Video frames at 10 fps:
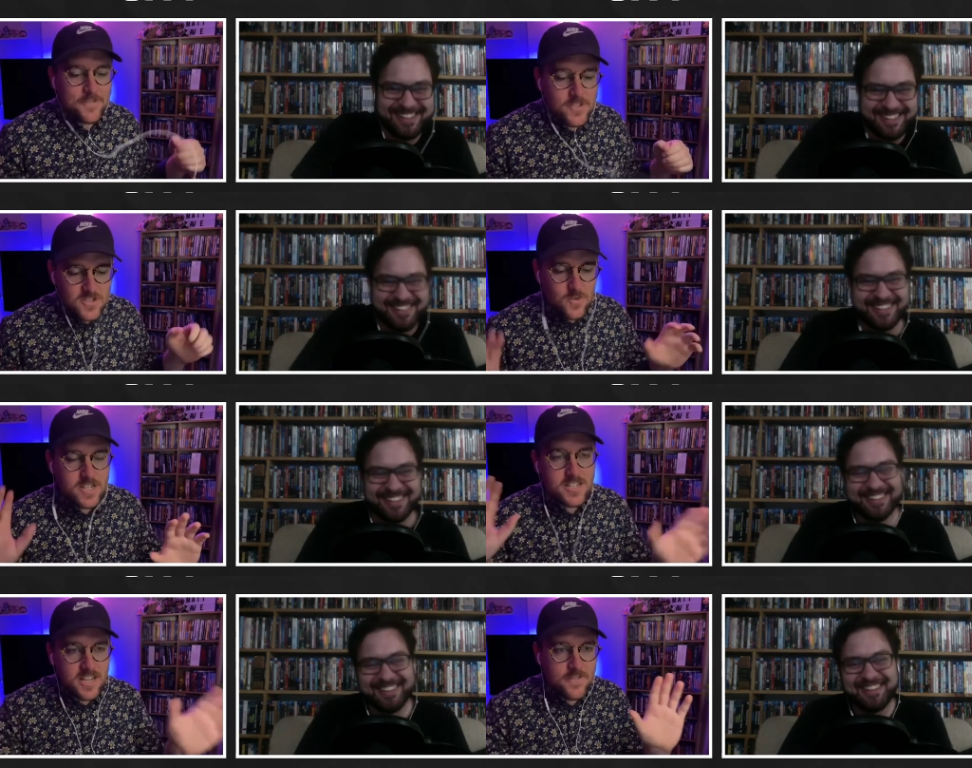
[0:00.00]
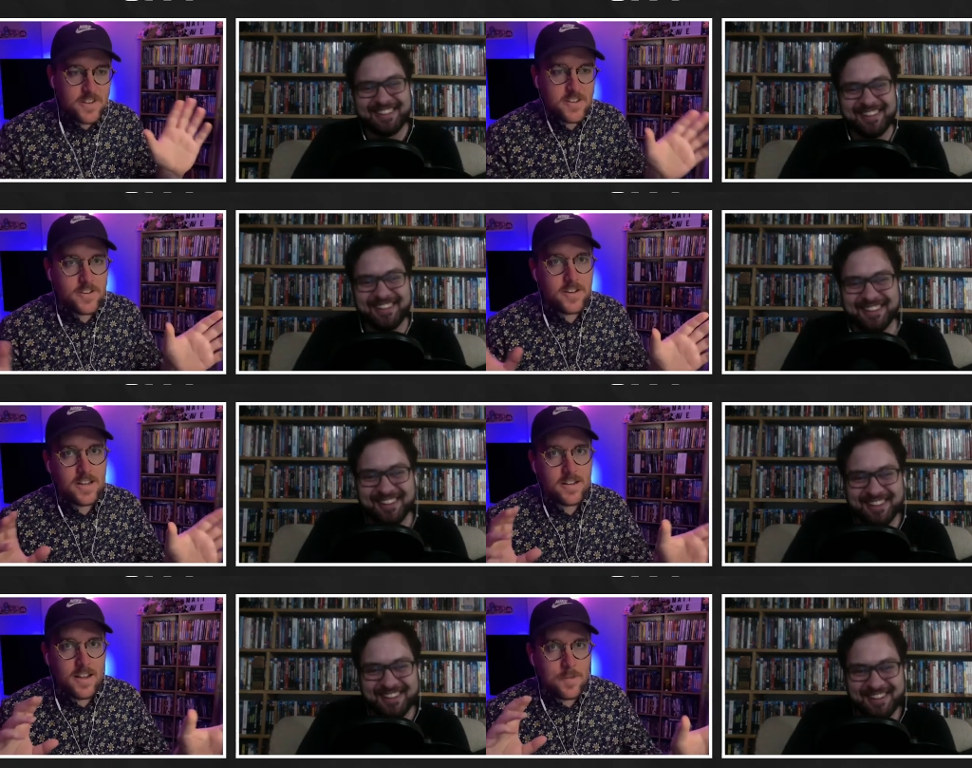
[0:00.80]
Speaker 1: if you switch Steven Yeun
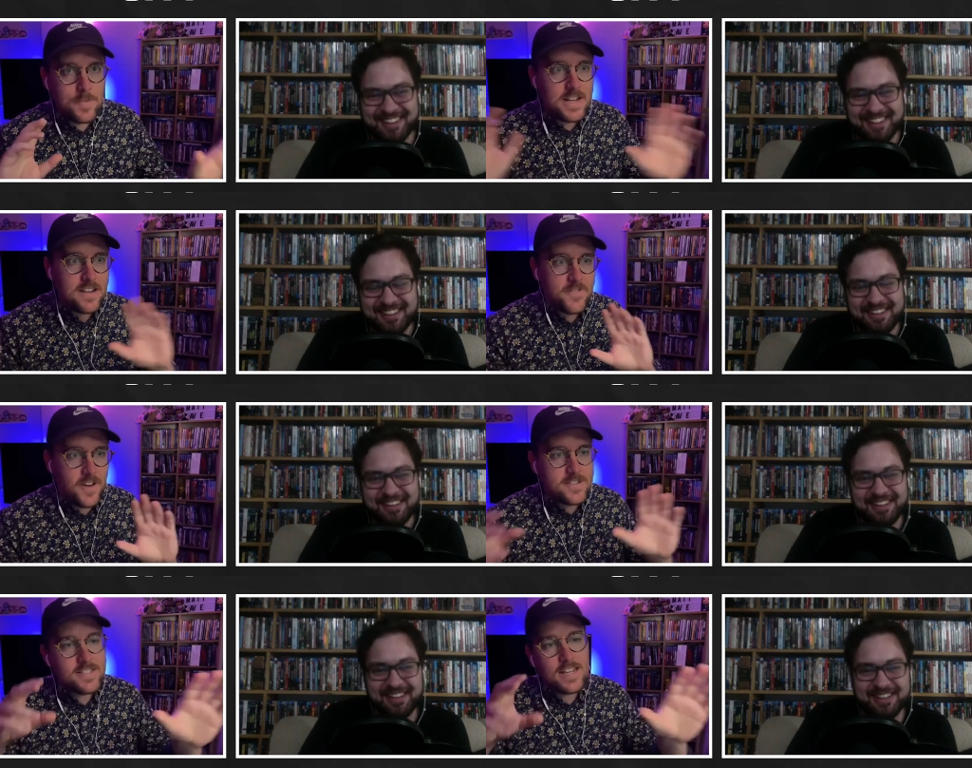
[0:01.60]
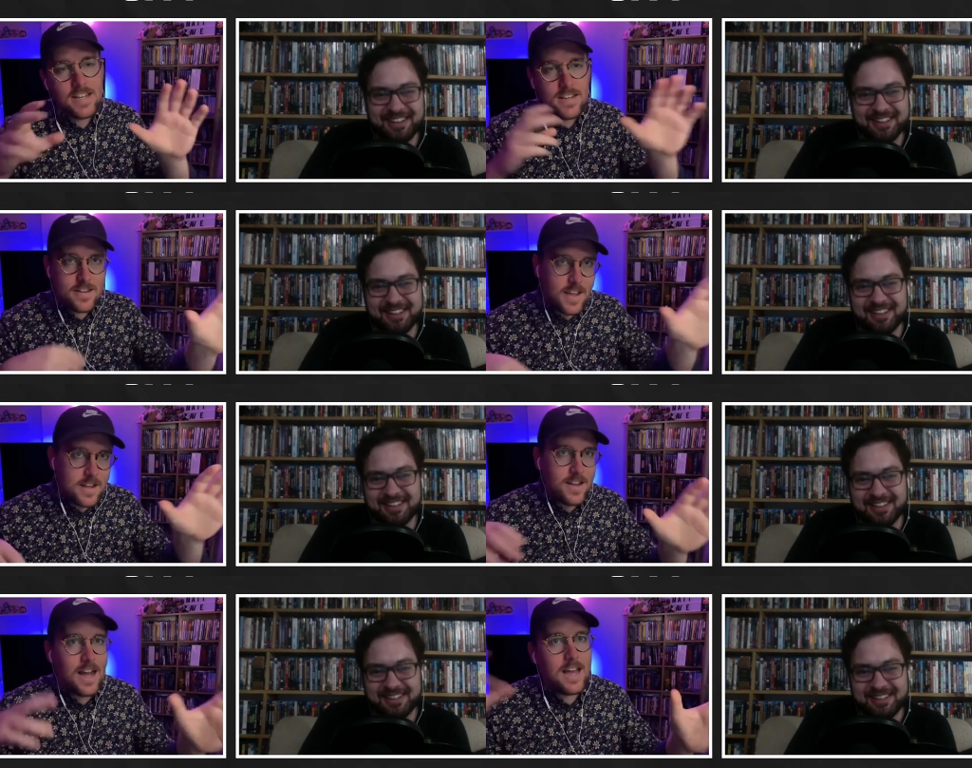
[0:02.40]
and, and Beanie Feldstein,
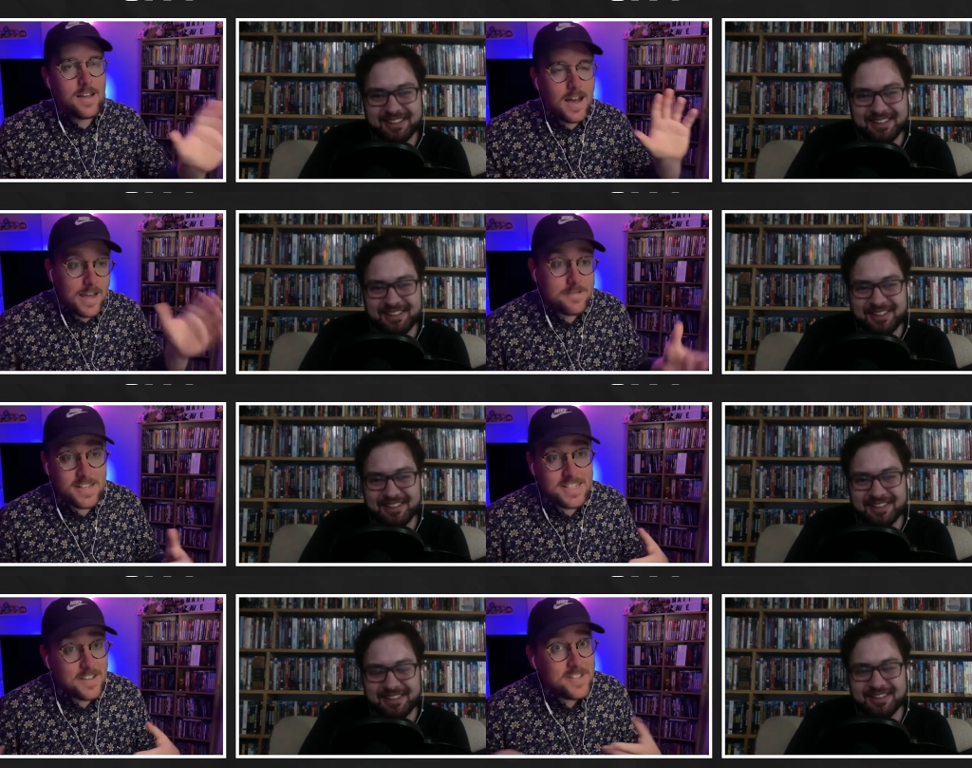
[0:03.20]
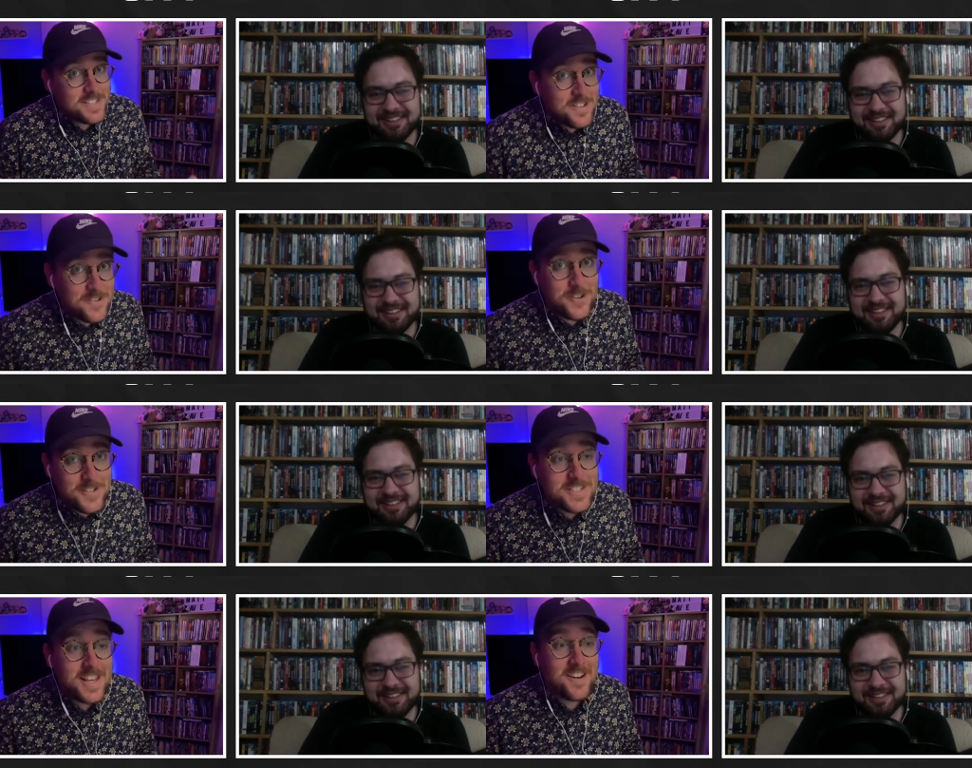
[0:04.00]
and I, I, because even Steven
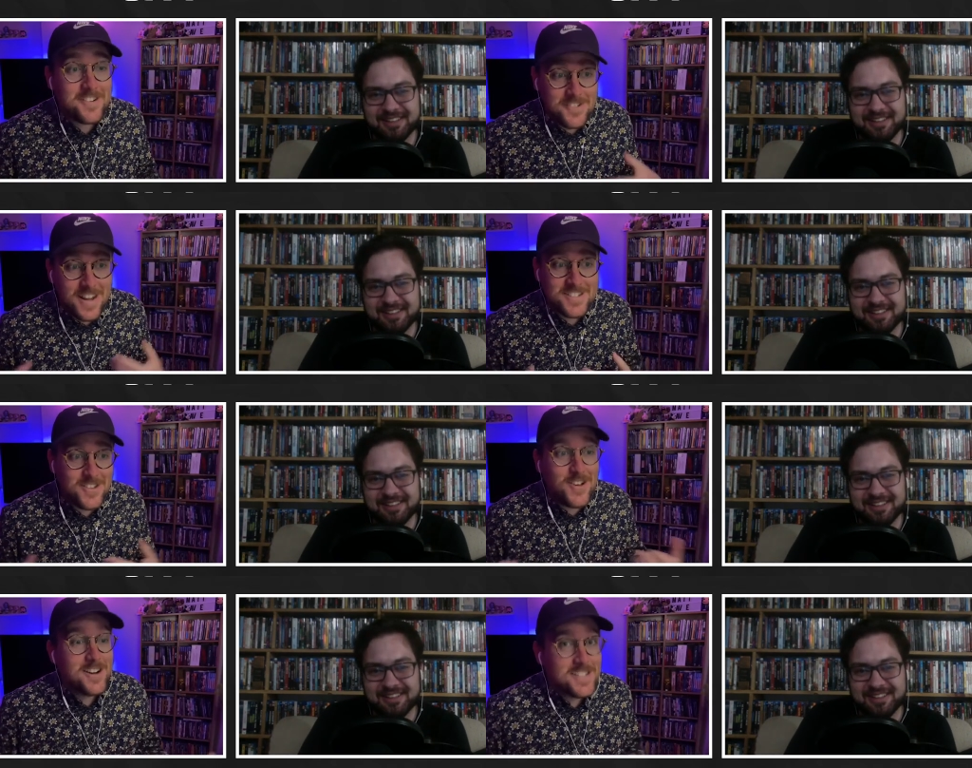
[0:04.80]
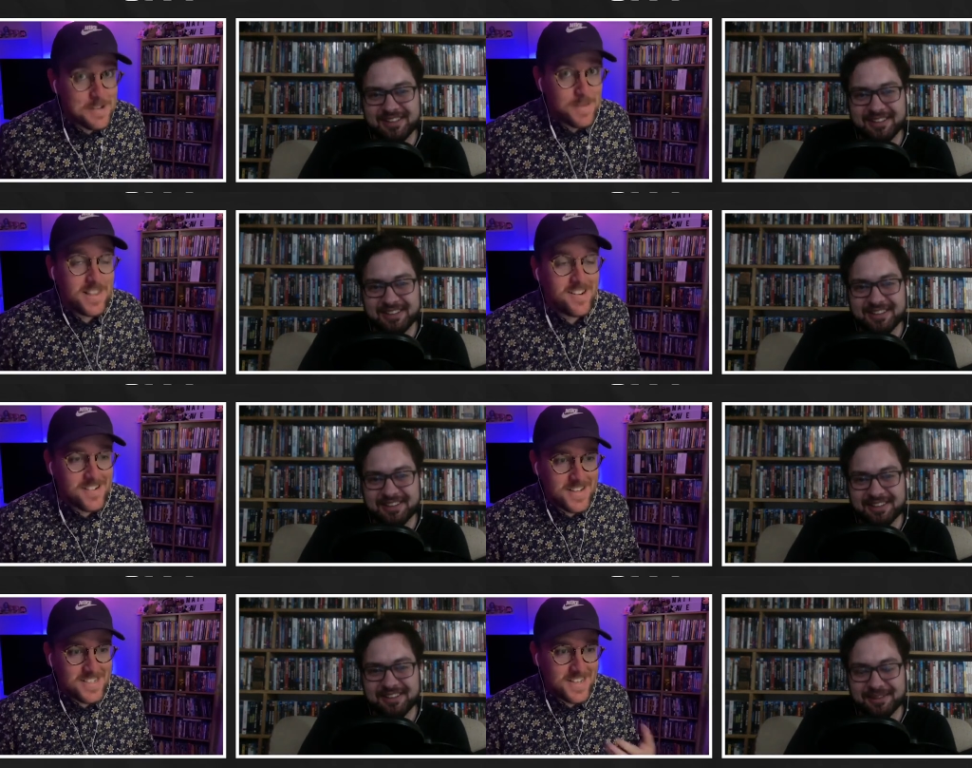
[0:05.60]
Yeun's character has a lot of
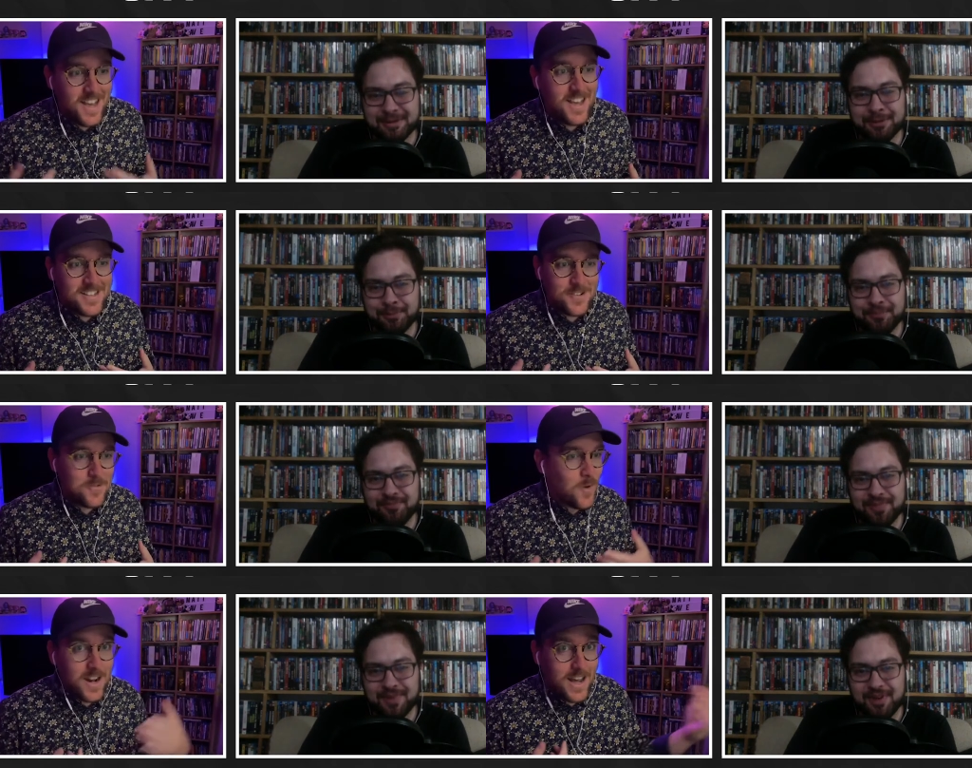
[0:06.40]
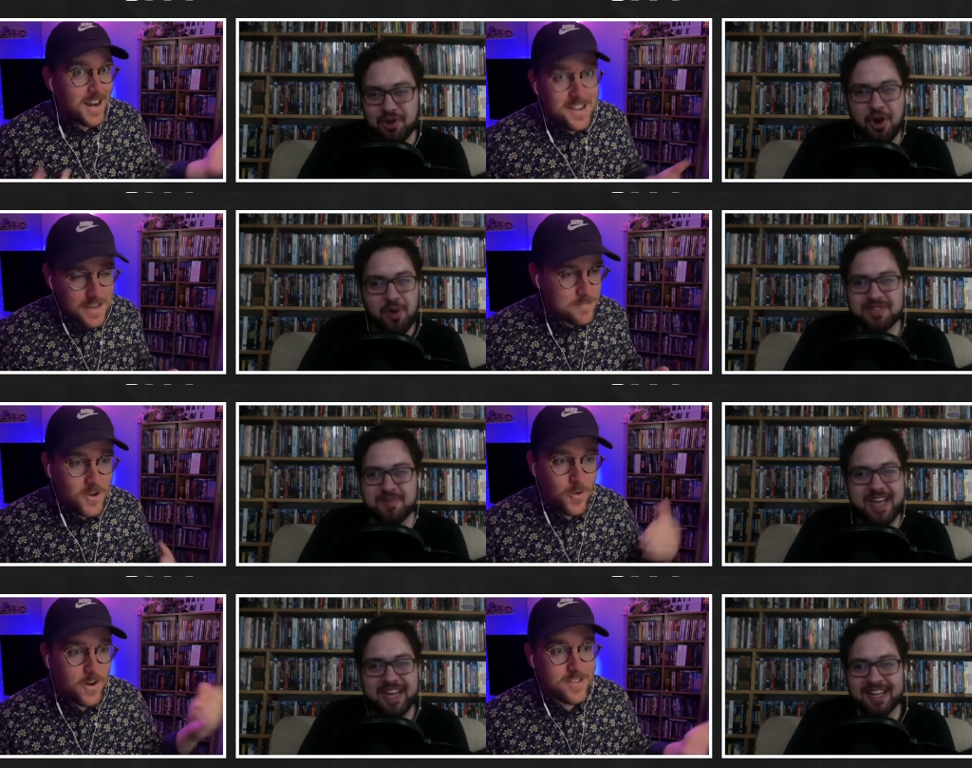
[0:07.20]
similarities to what I You're
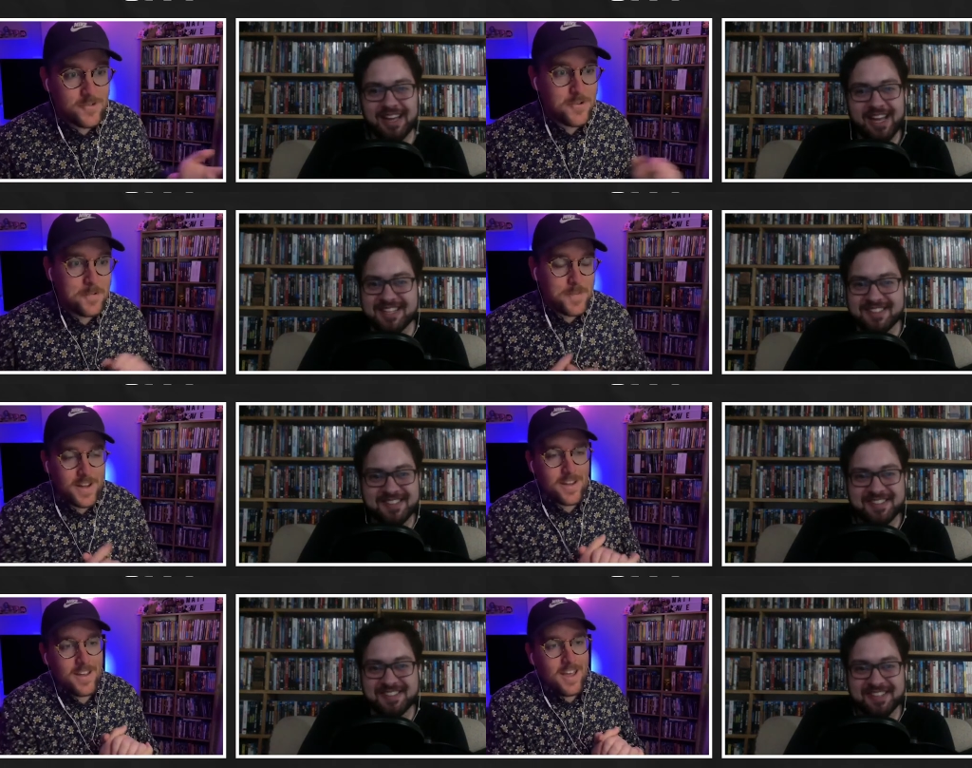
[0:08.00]
always making lists